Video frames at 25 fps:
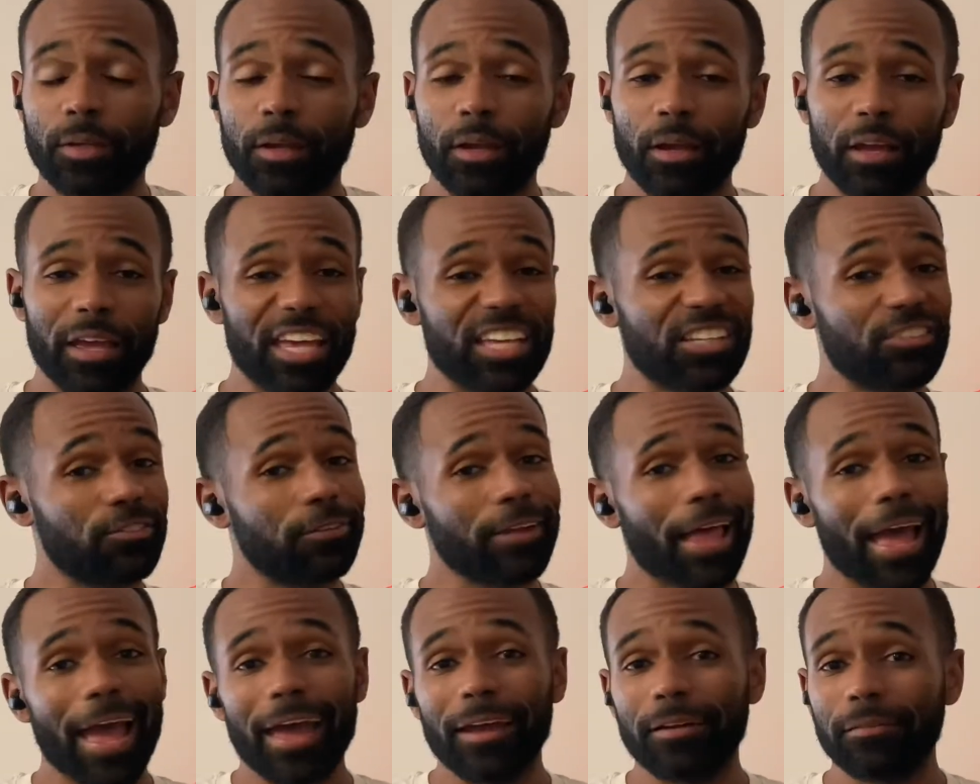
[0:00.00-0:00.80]
It's
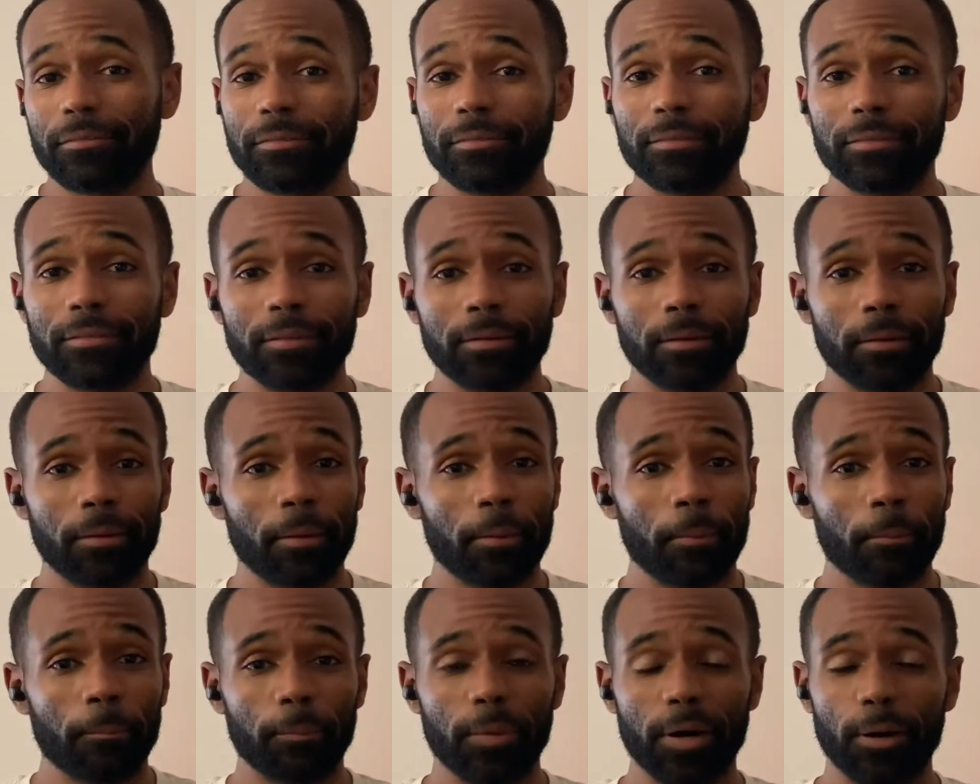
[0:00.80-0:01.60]
flat,
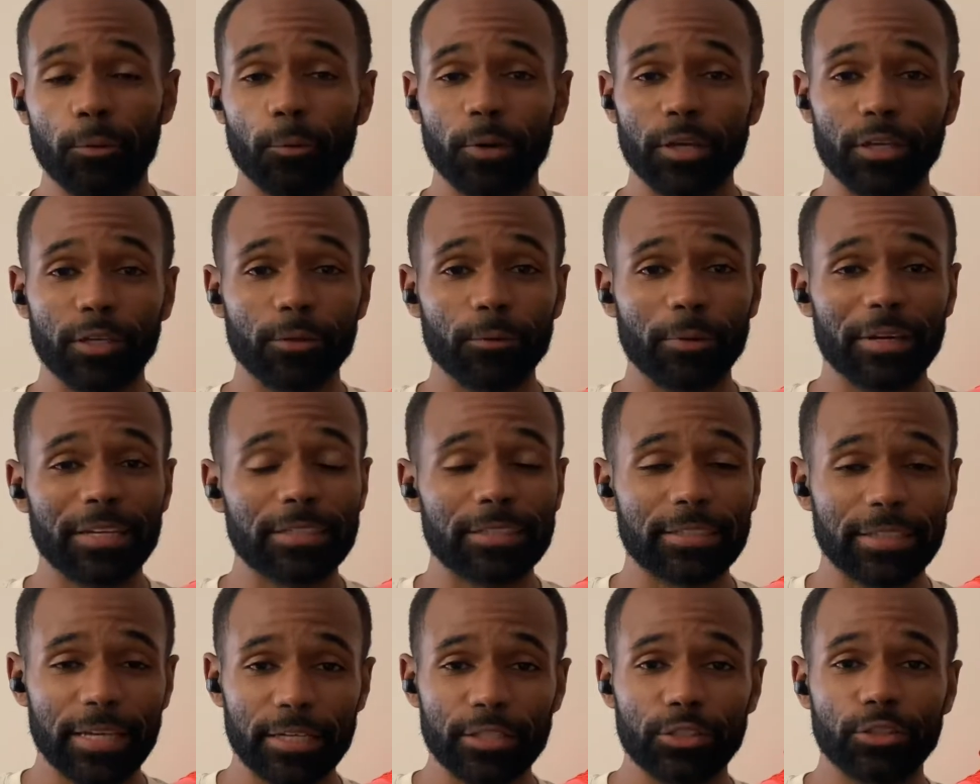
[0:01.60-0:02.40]
but when you
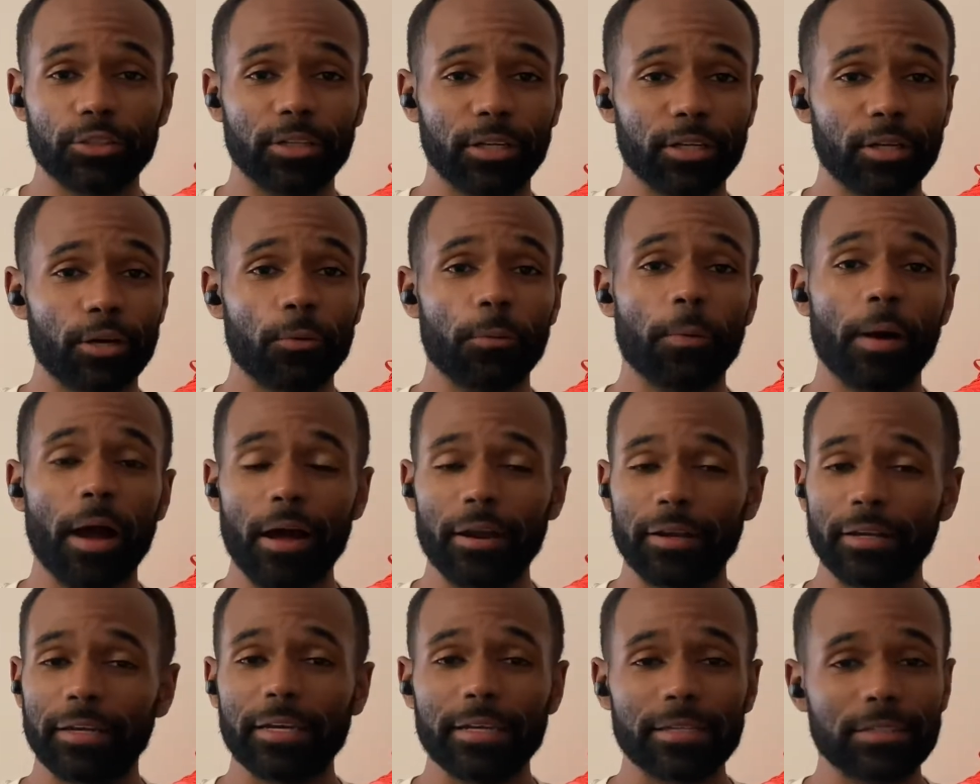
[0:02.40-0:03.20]
intentionally go out
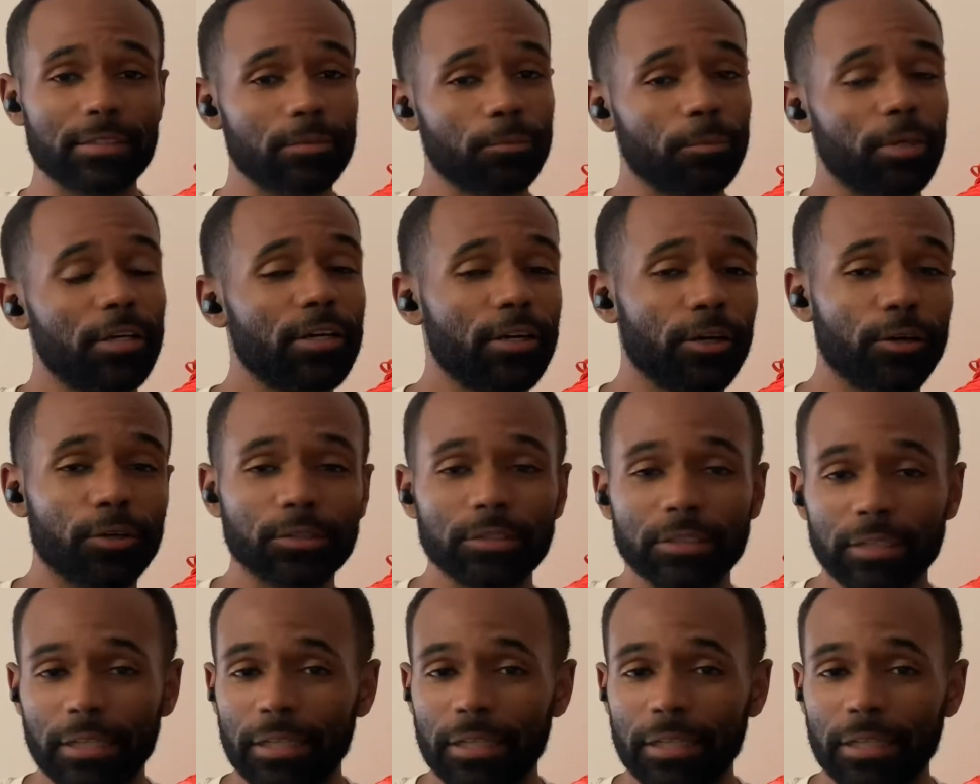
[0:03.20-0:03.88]
and hit some hills,